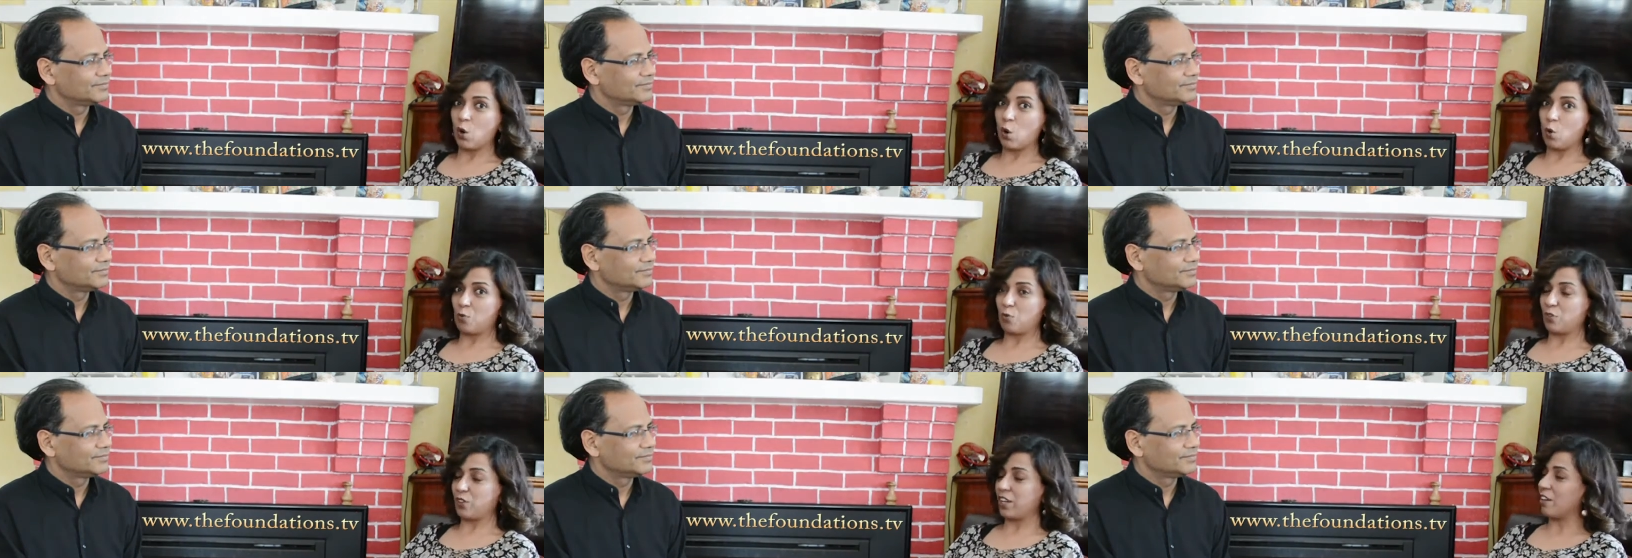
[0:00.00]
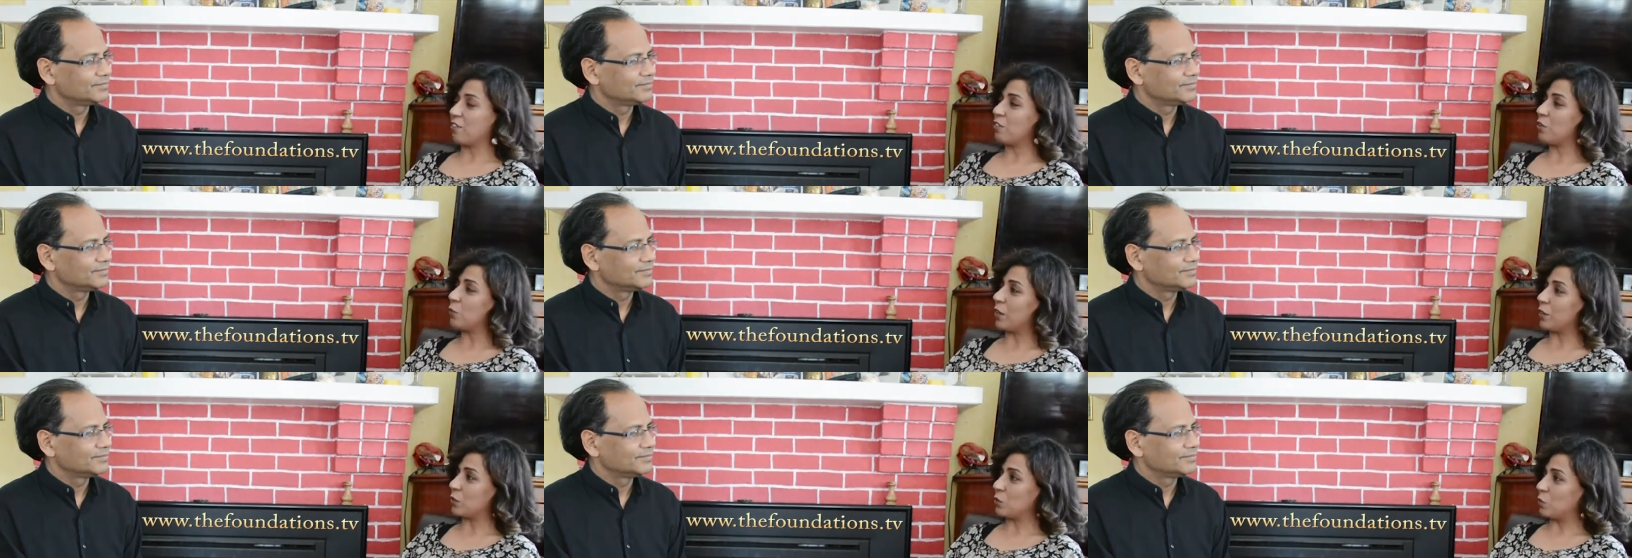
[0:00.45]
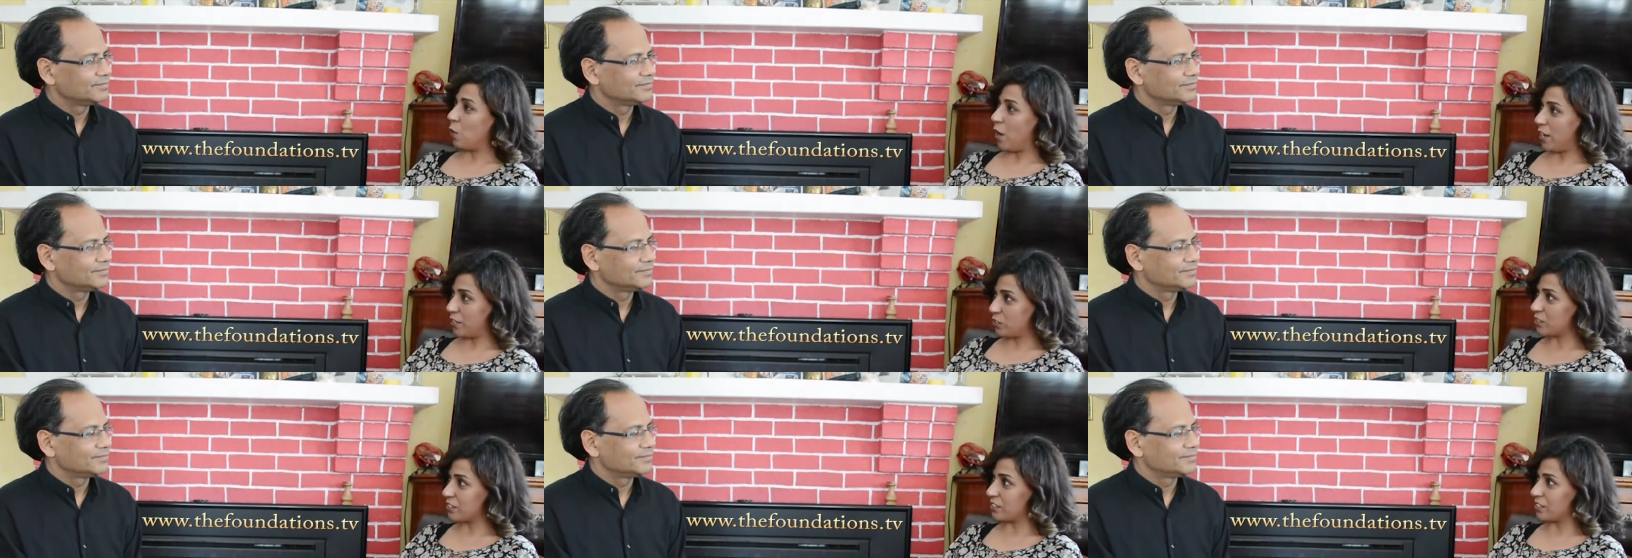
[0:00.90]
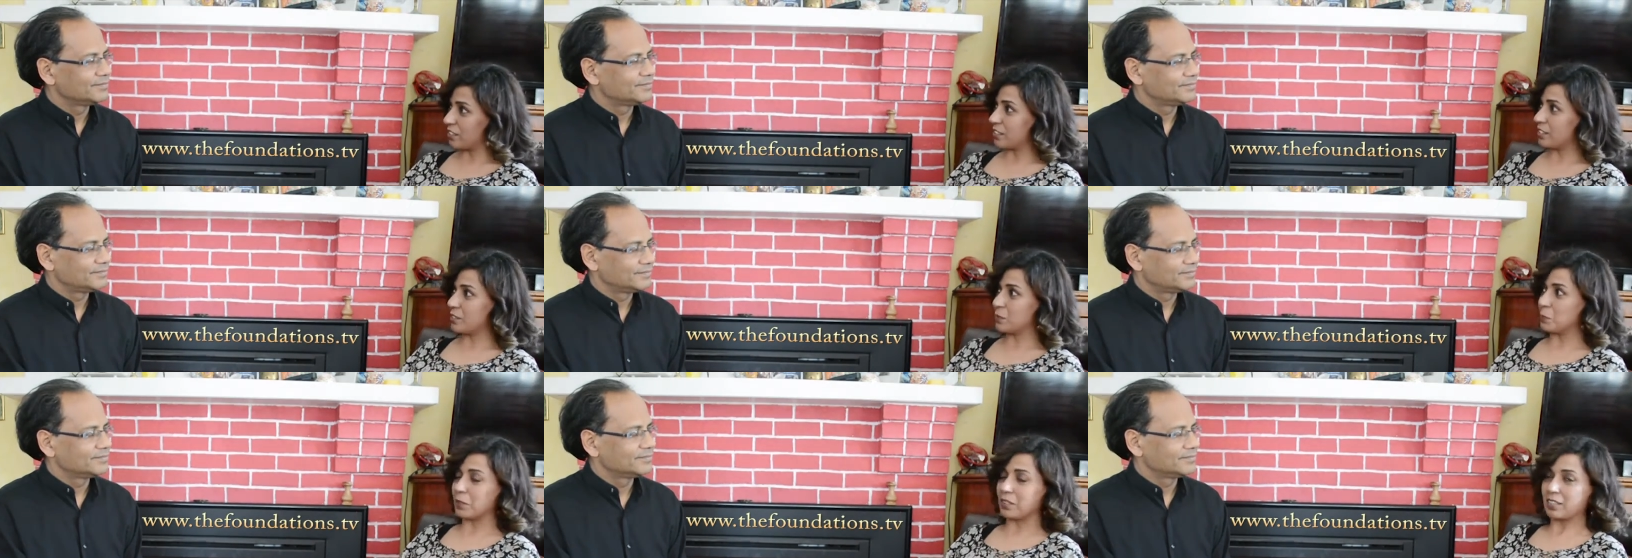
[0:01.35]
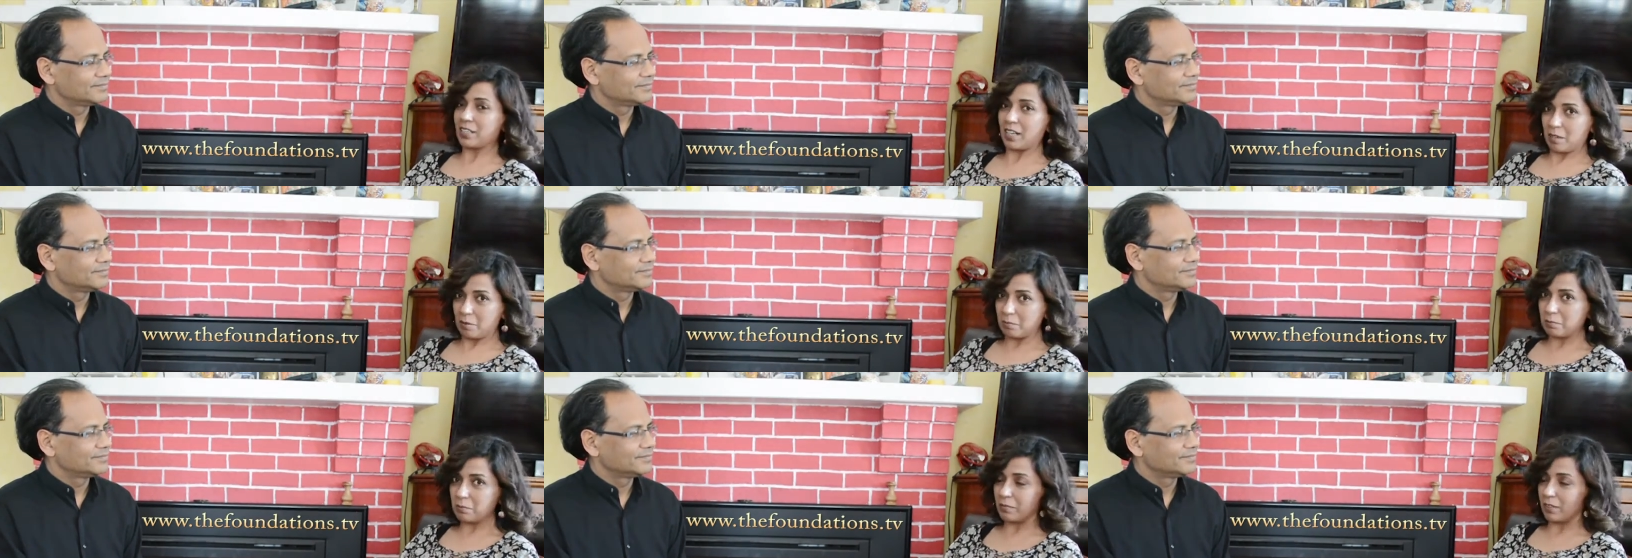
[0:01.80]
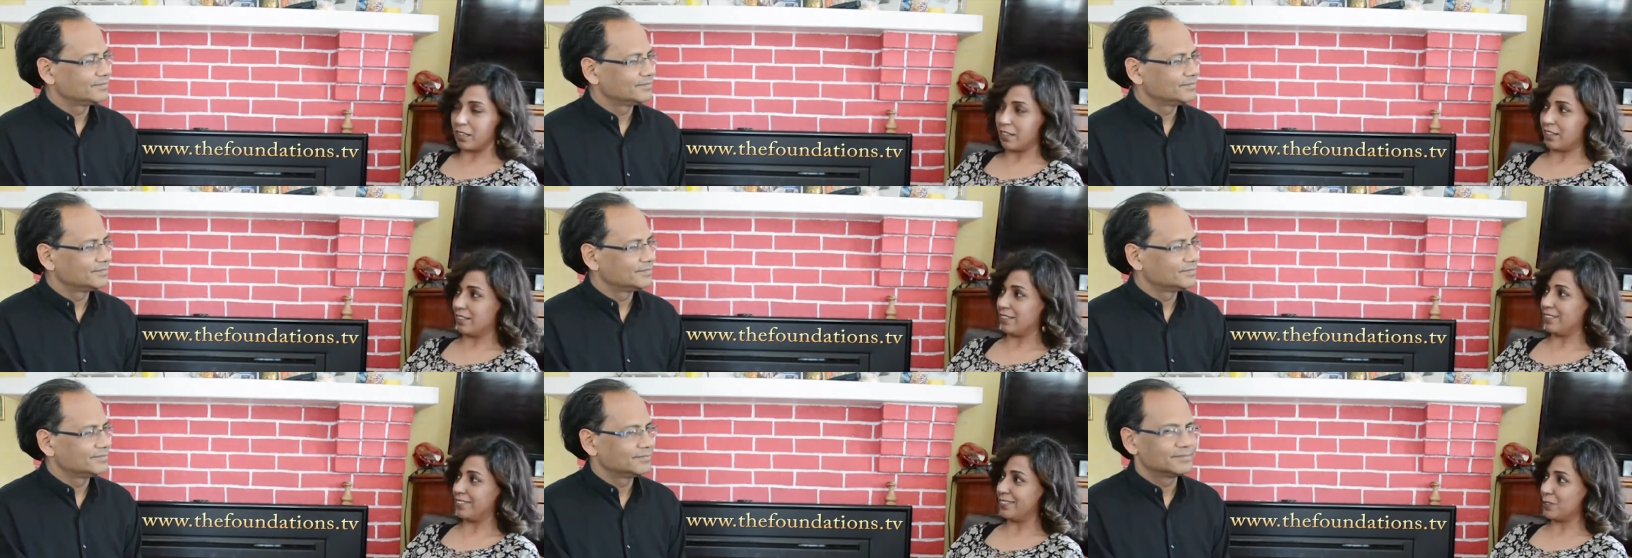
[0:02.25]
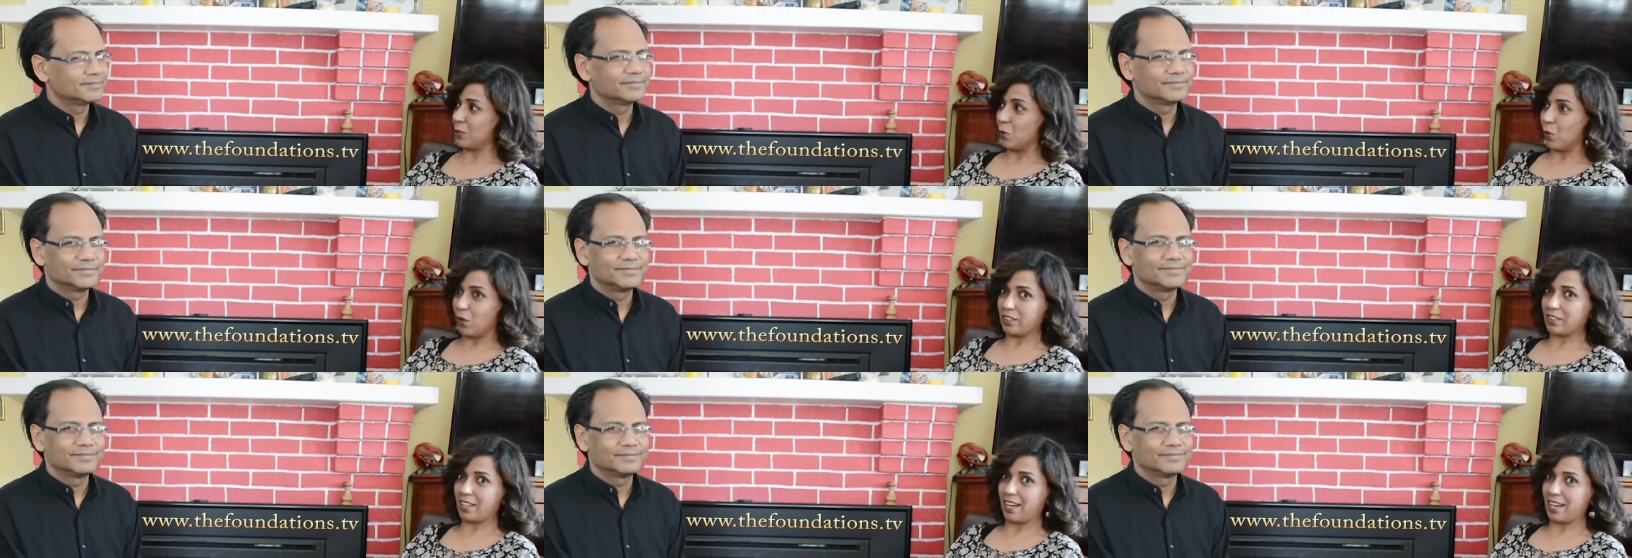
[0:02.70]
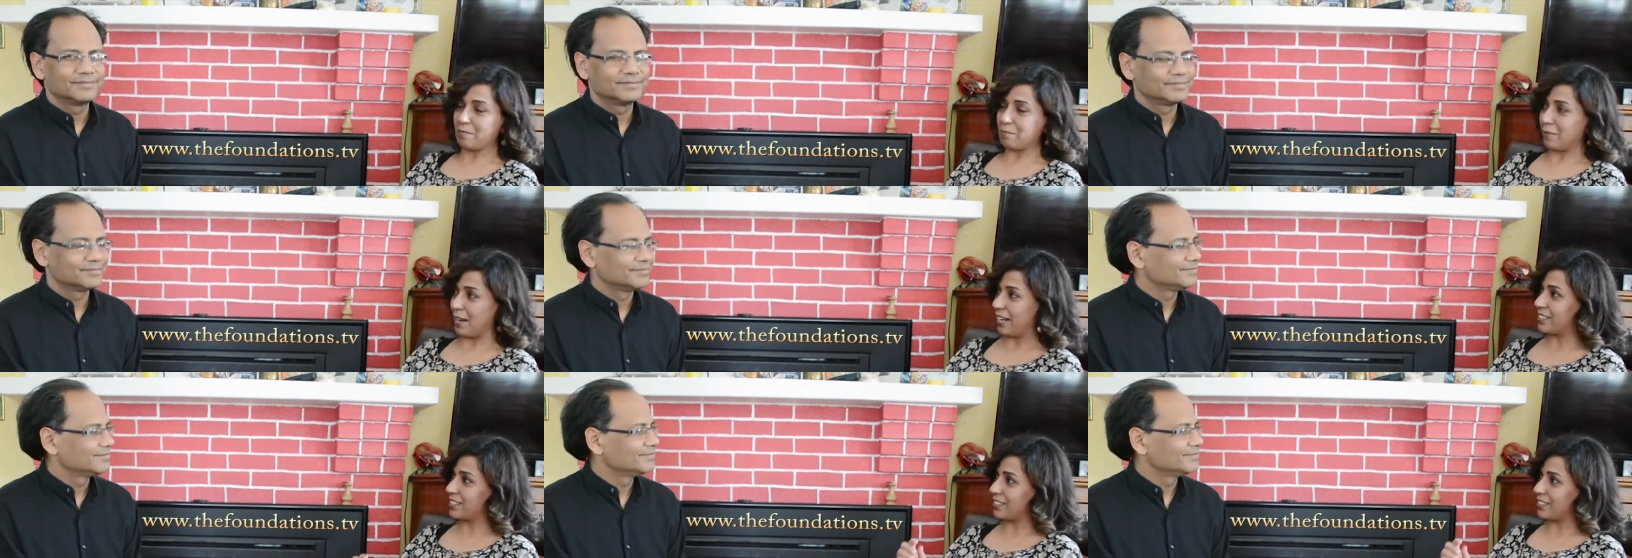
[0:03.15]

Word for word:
Speaker 1: hopefully everyone who watches this will come, uh, go online, buy